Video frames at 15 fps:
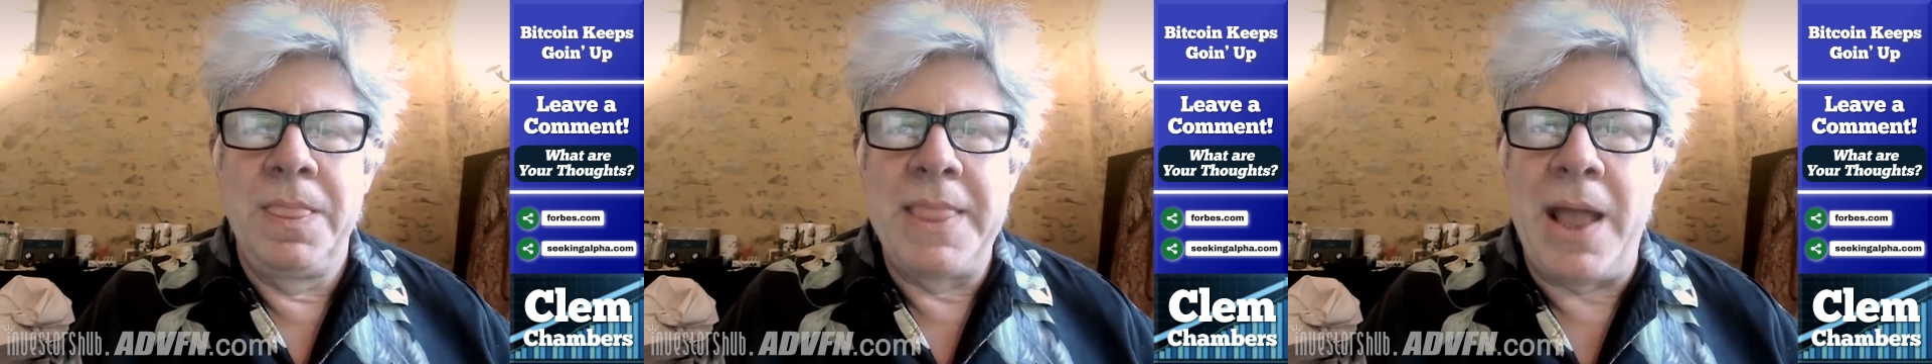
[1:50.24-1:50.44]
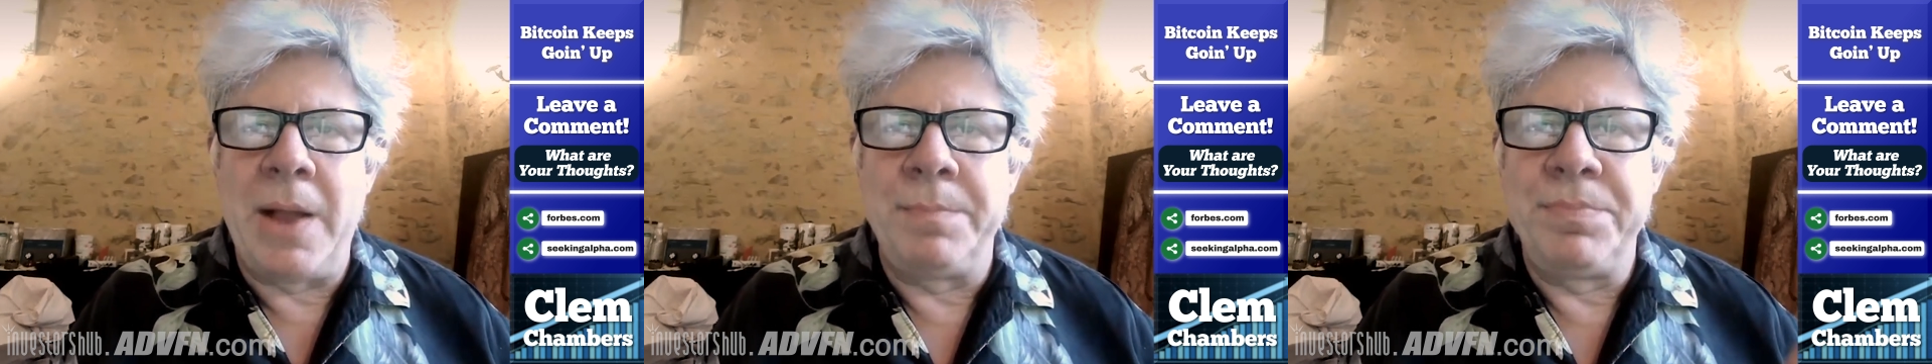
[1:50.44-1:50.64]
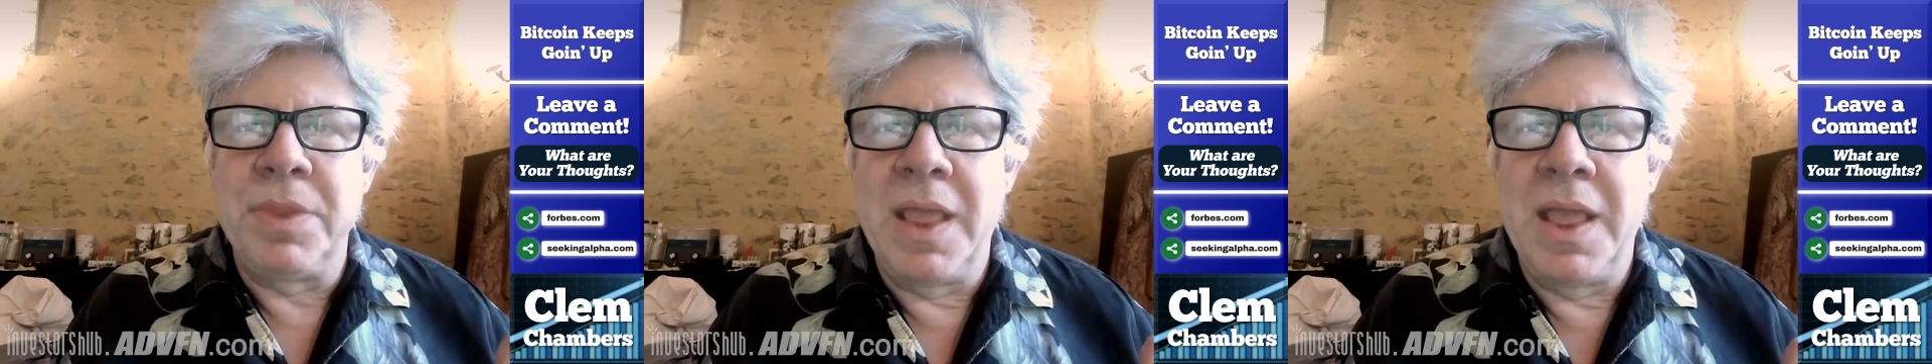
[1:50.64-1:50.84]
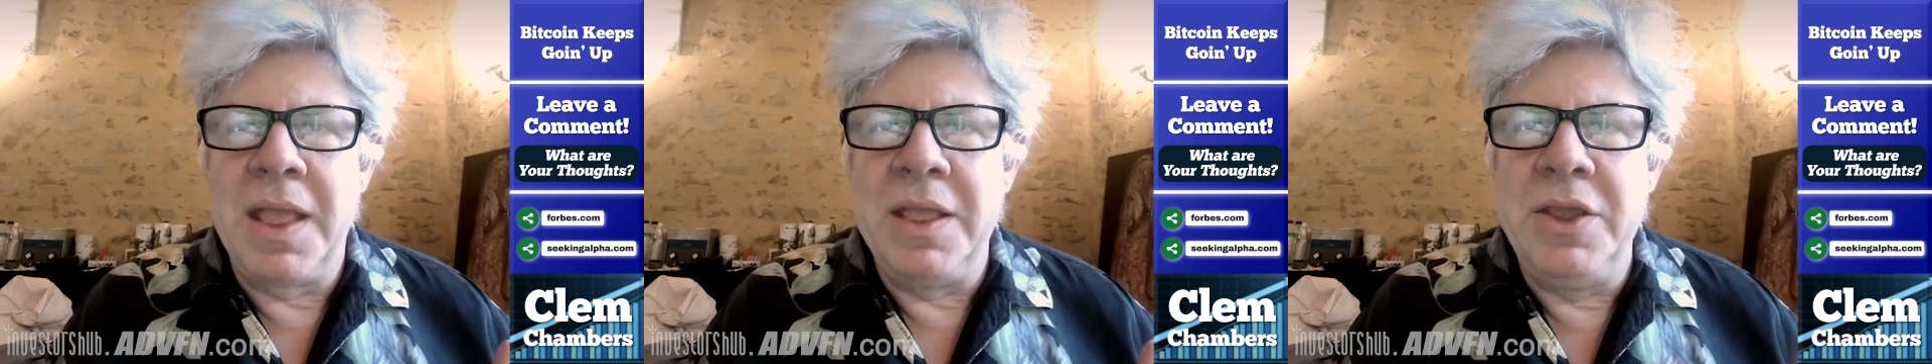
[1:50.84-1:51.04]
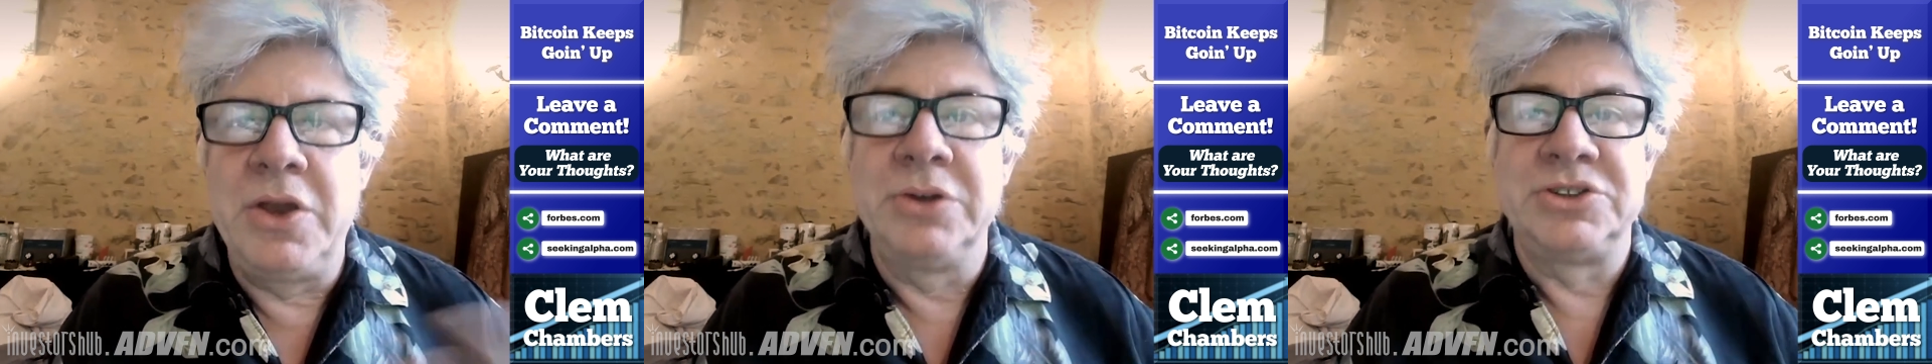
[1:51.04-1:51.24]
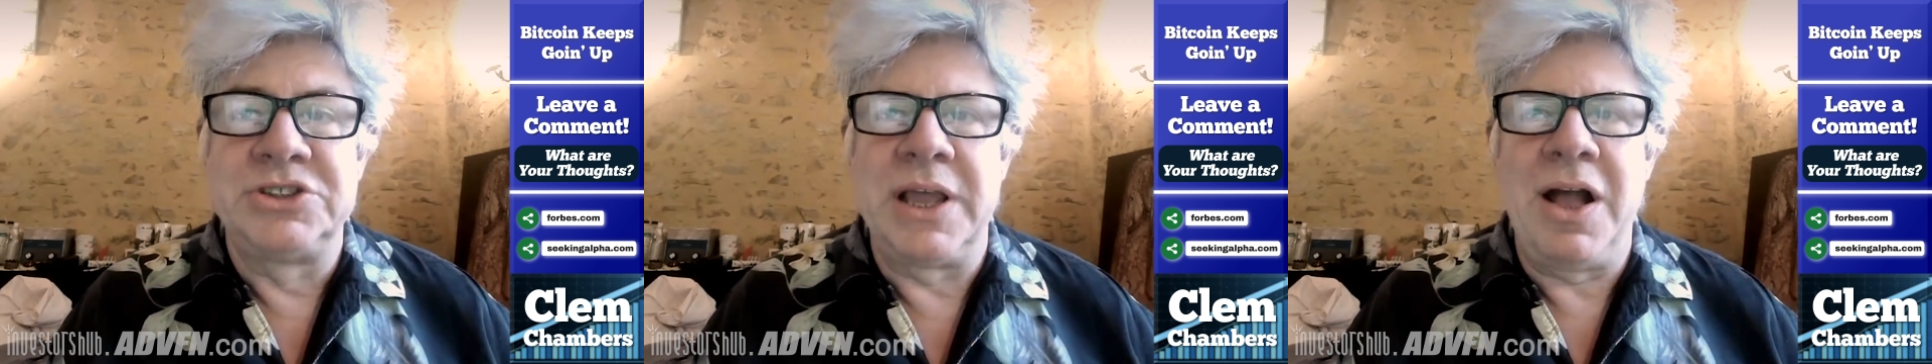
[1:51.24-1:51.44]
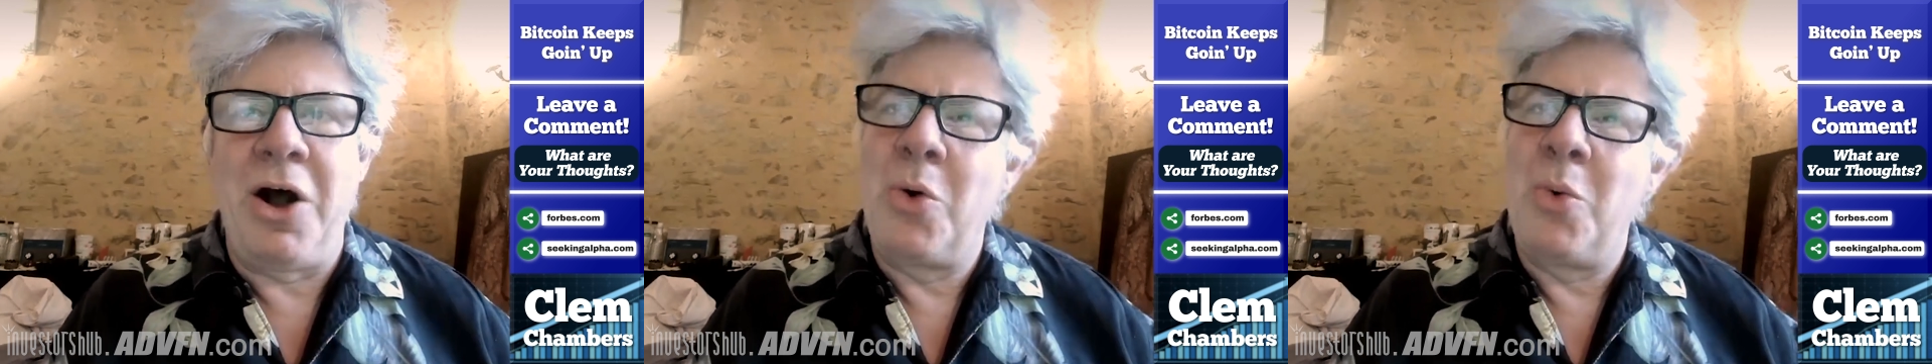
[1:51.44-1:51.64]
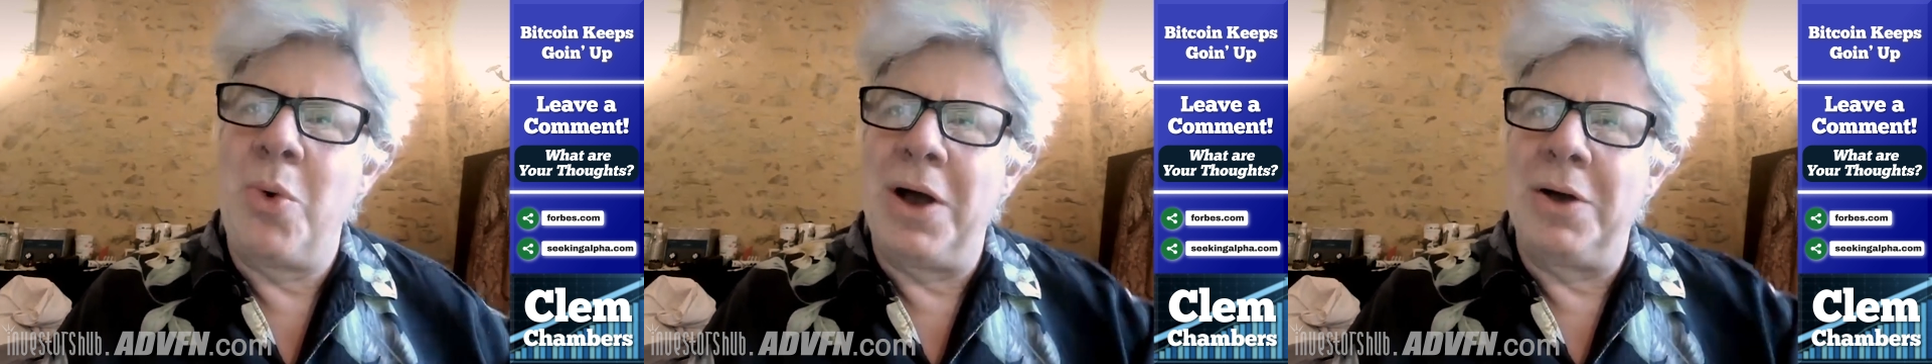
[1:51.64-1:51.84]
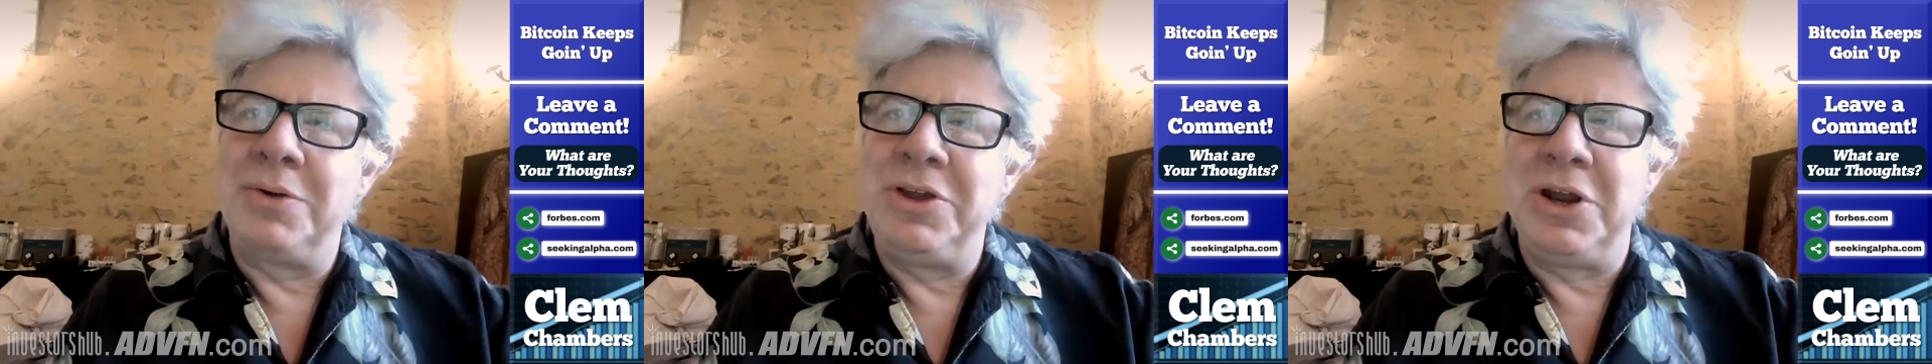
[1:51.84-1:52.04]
Now, you could say, oh, well,